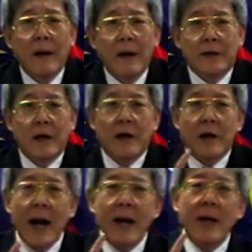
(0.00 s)

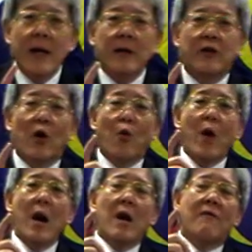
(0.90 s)
surrender to the
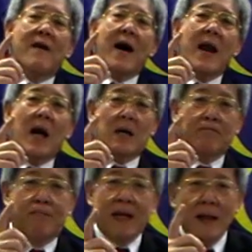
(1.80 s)
will of Allah
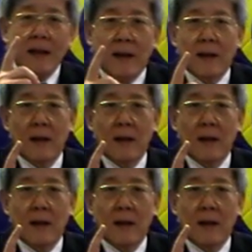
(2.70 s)
completely.